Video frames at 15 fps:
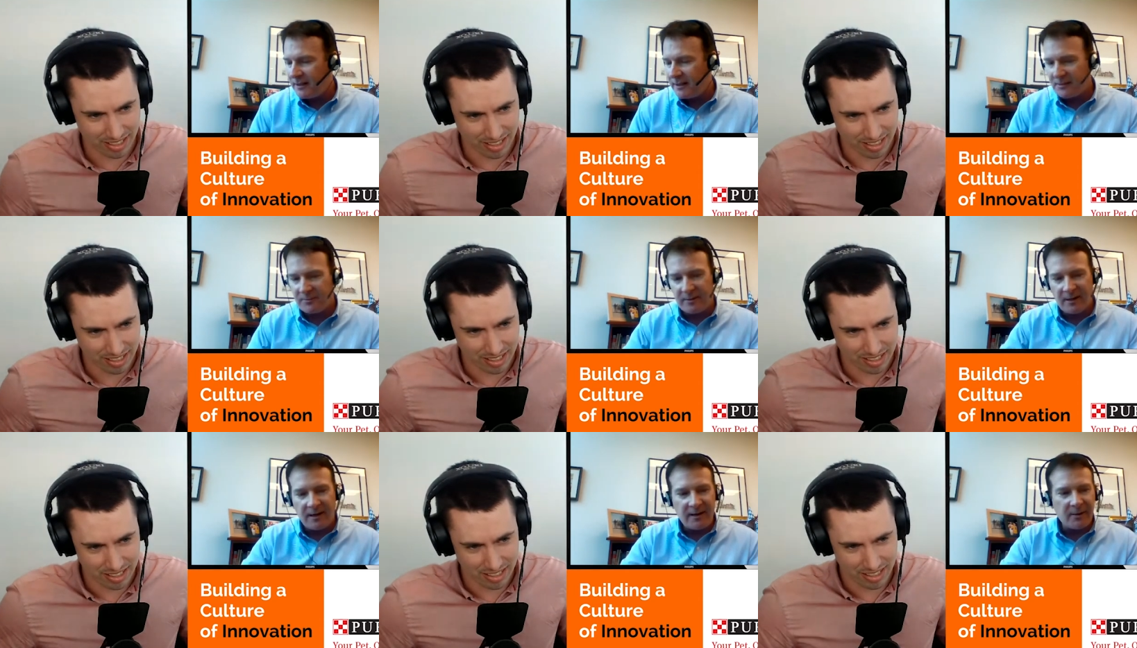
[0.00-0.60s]
Speaker 1: I
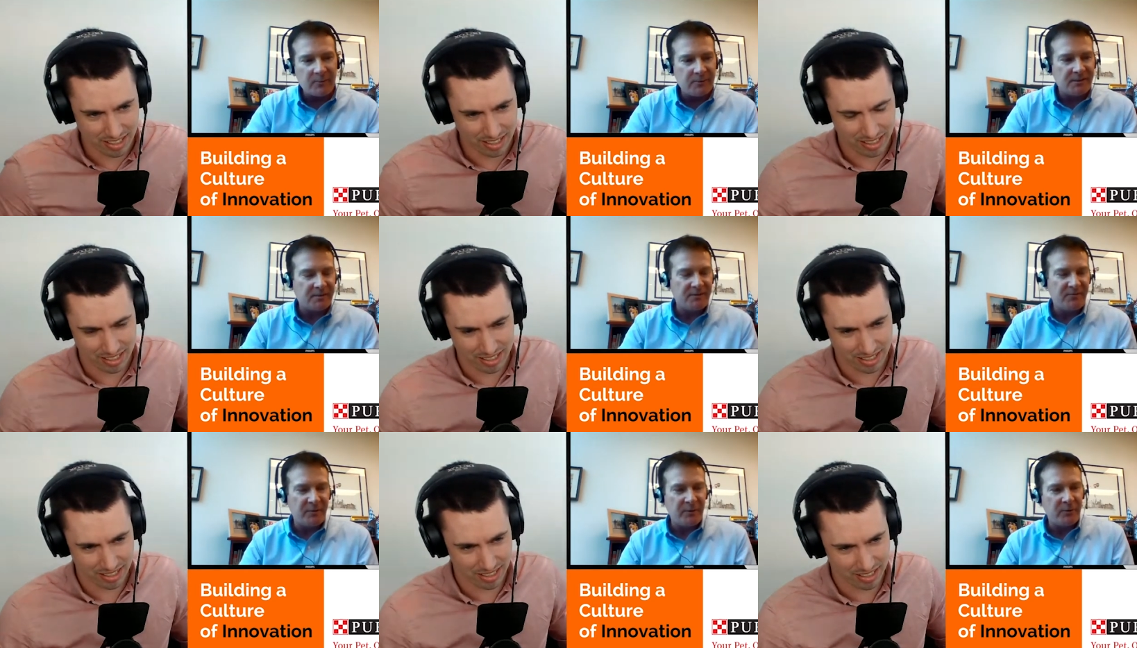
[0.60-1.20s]
always view
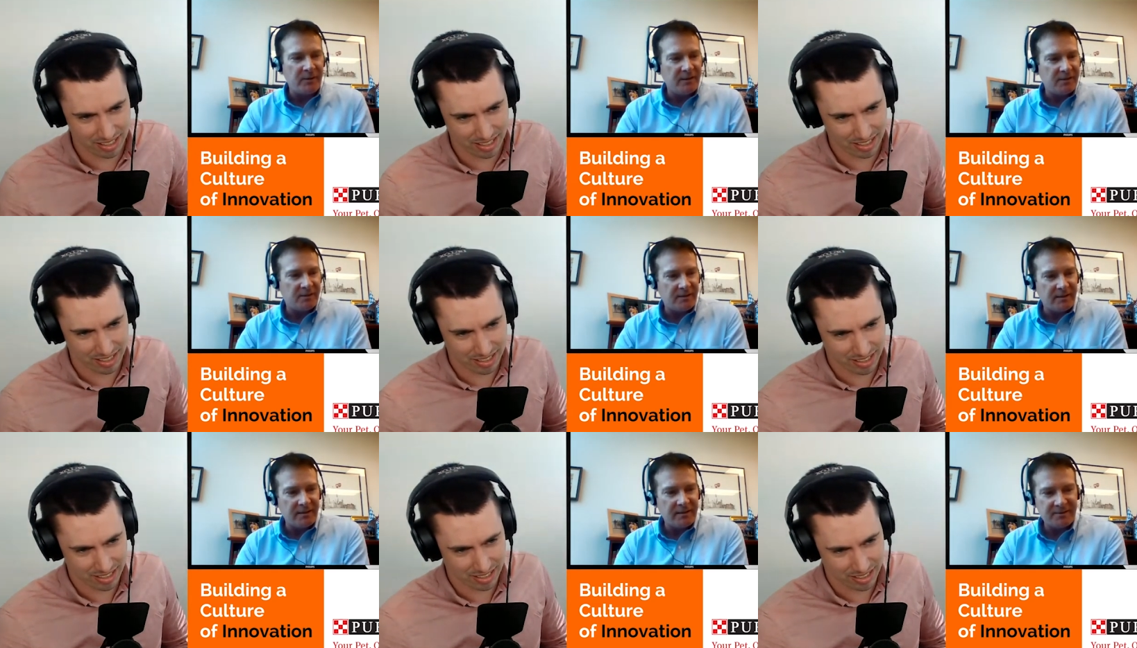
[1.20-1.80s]
these things
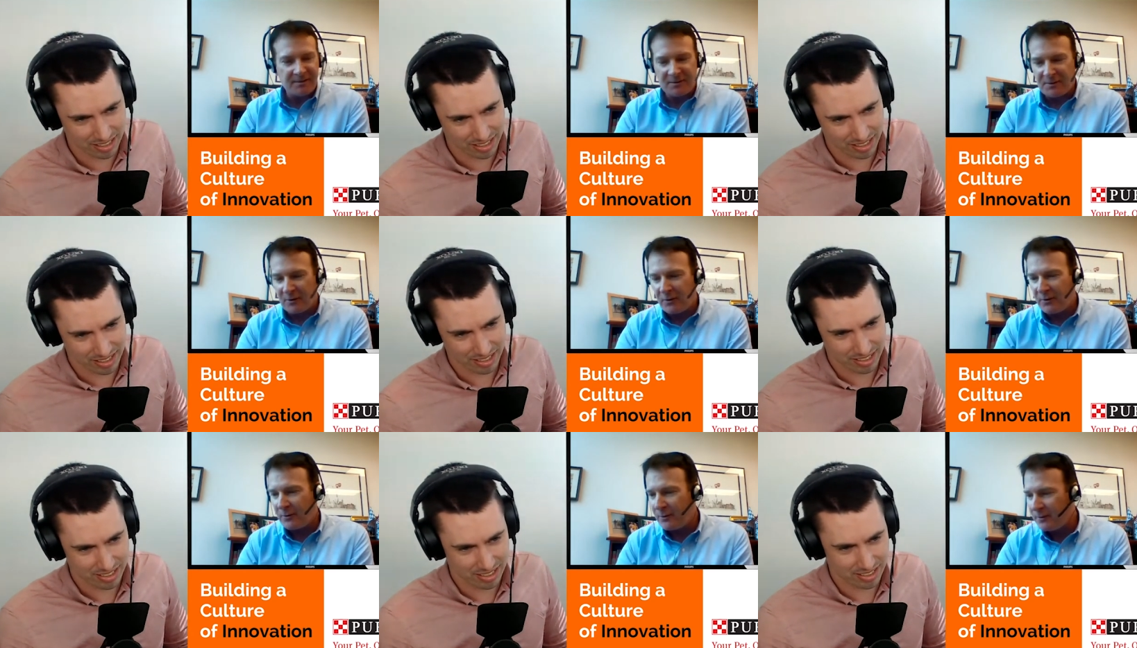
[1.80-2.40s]
as a third, a
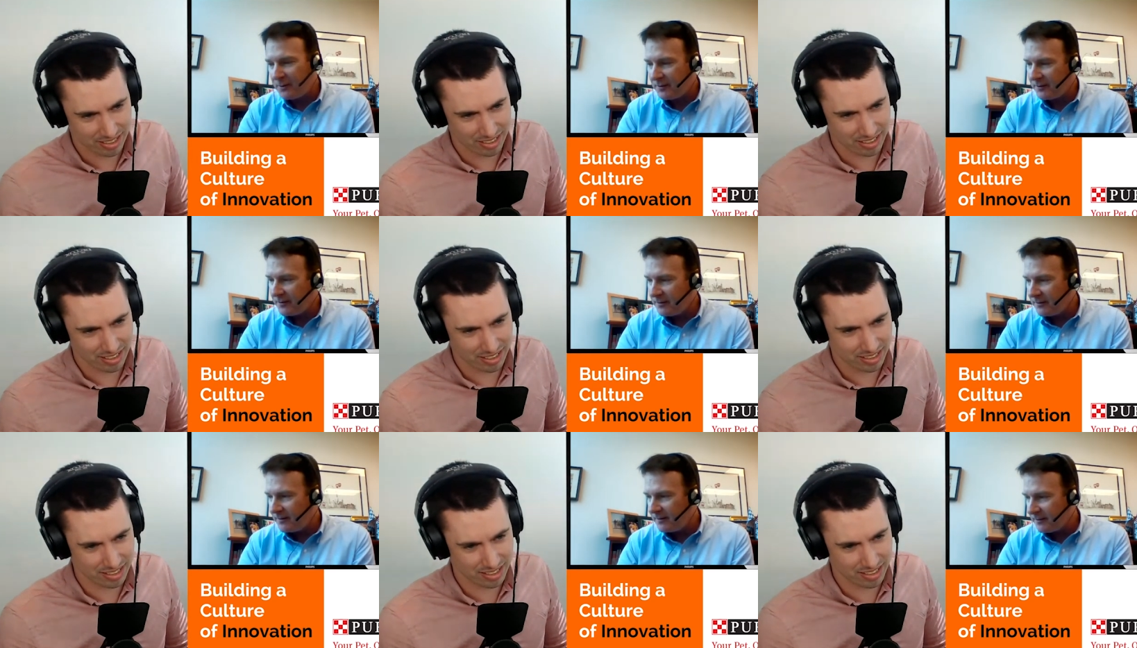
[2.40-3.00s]
third, and a
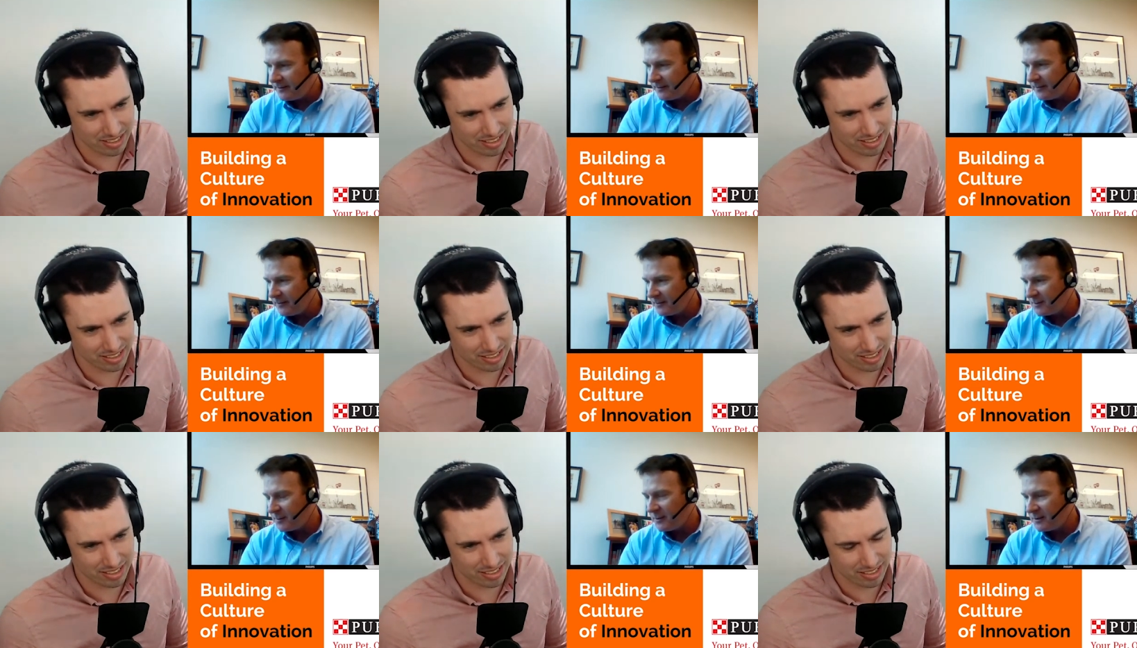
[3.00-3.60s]
third. So
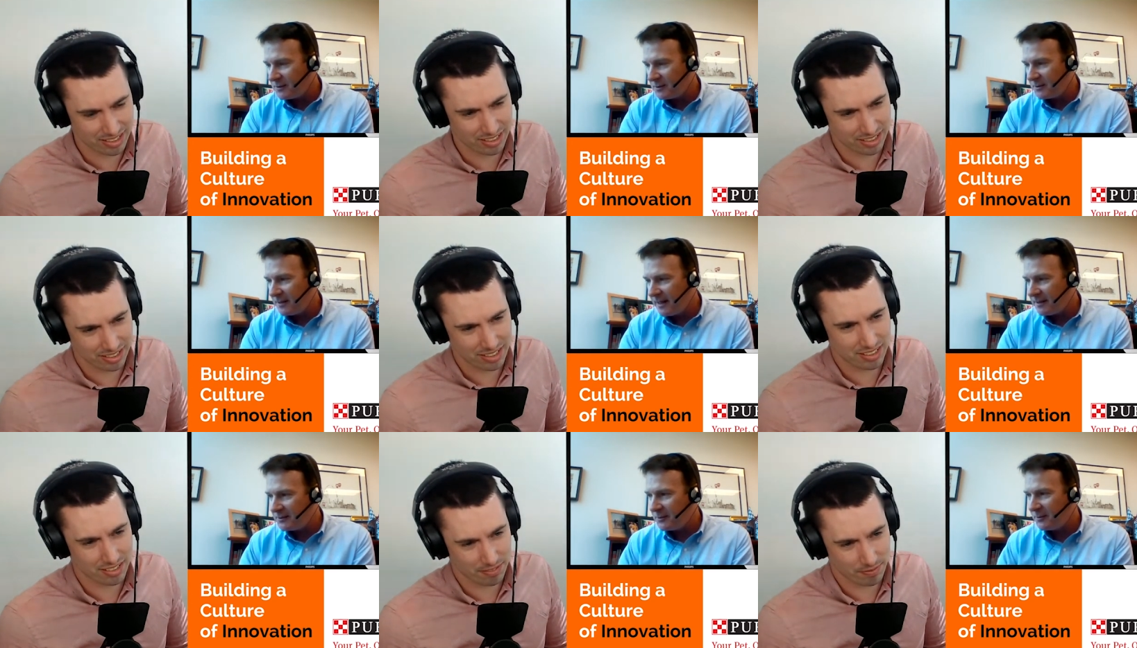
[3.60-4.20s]
as you as
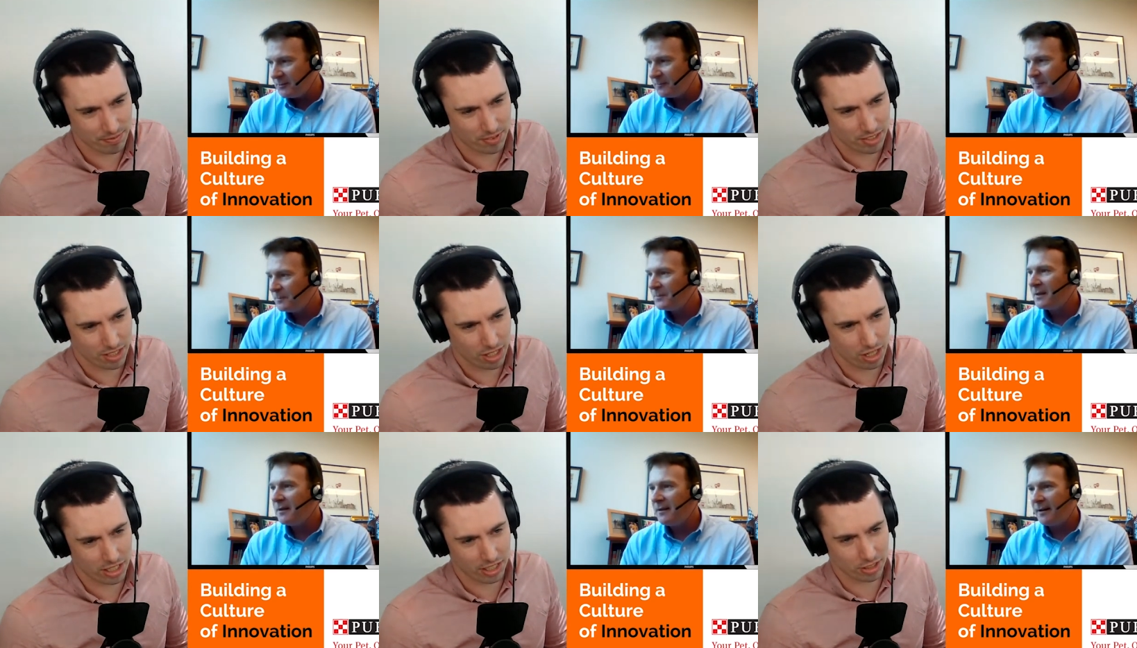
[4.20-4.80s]
you
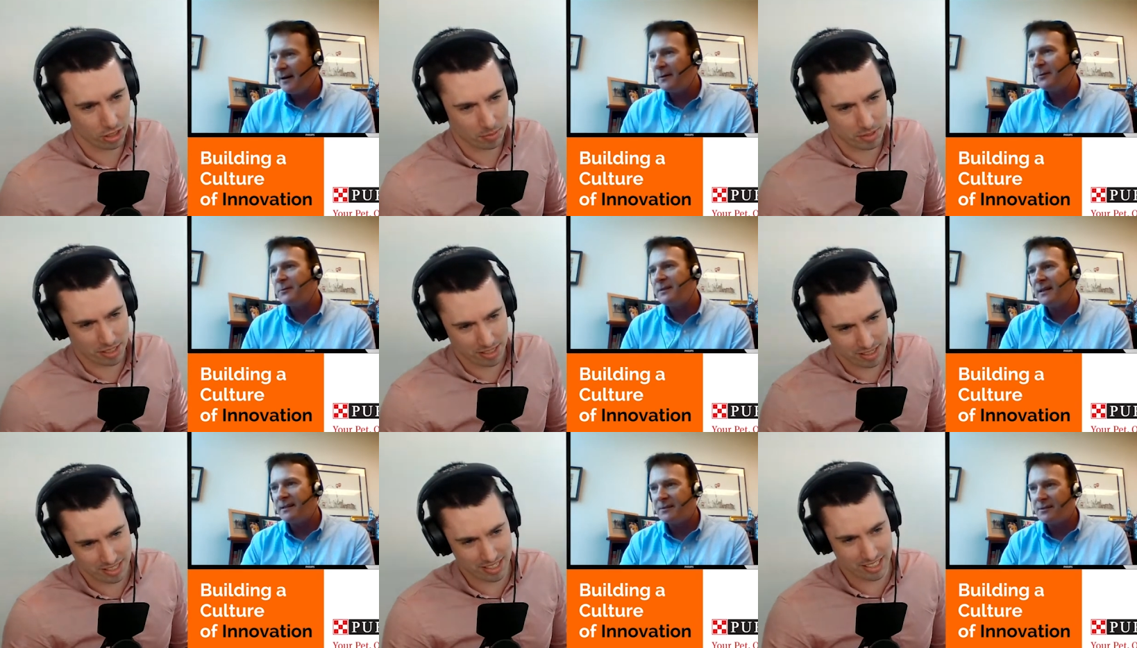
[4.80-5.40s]
undertake
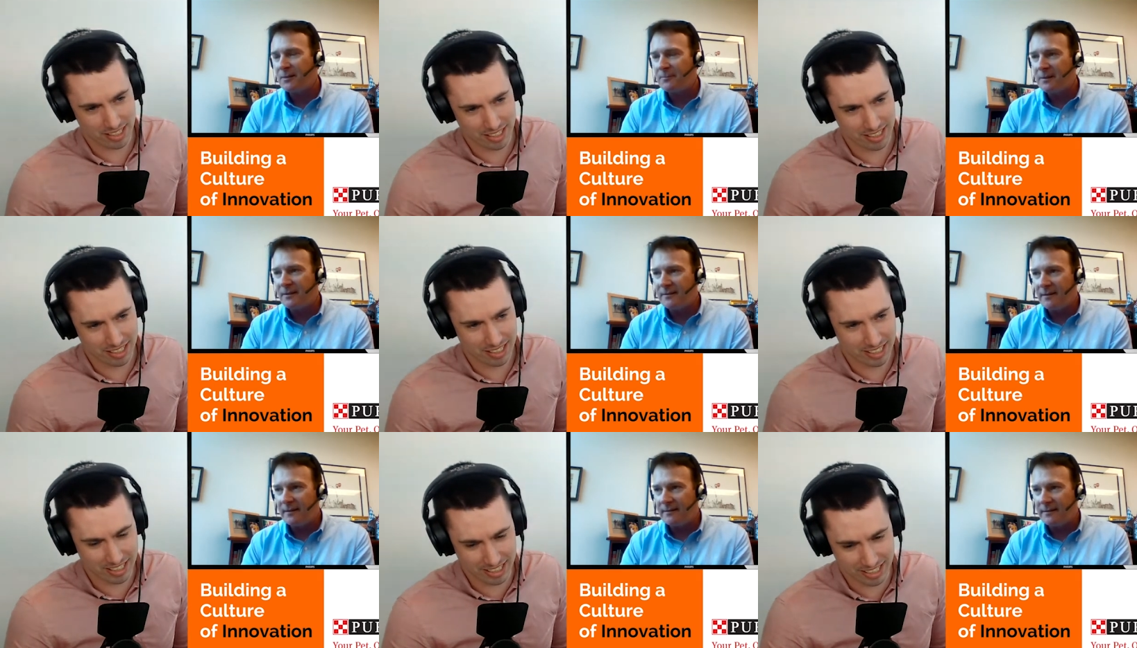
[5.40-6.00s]
something like
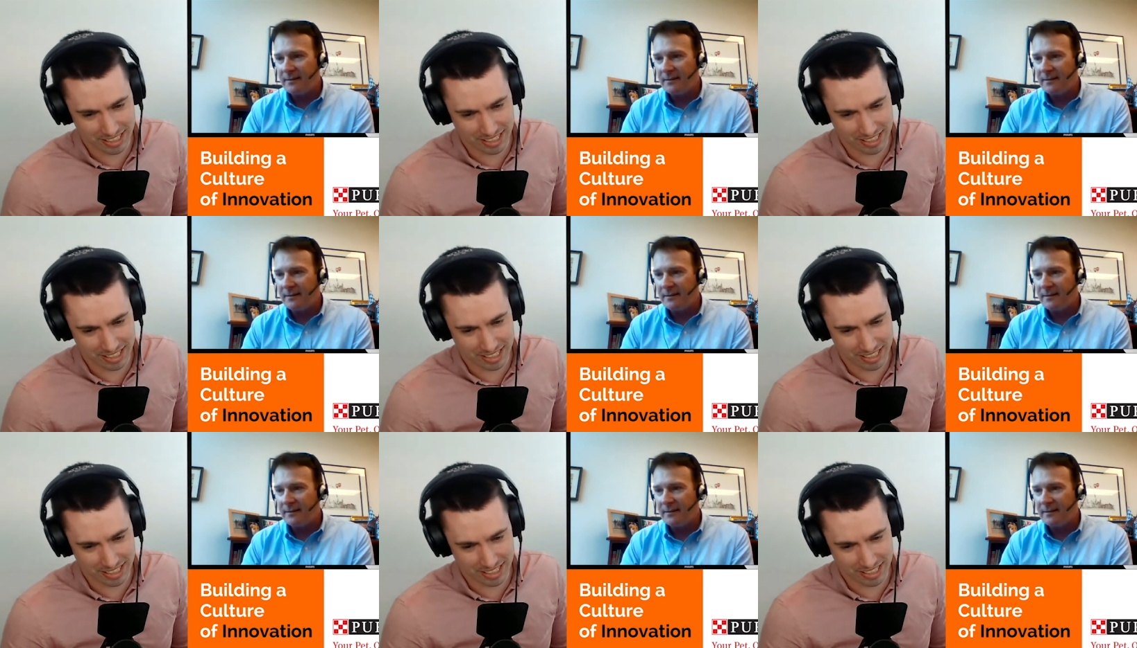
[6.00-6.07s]
this,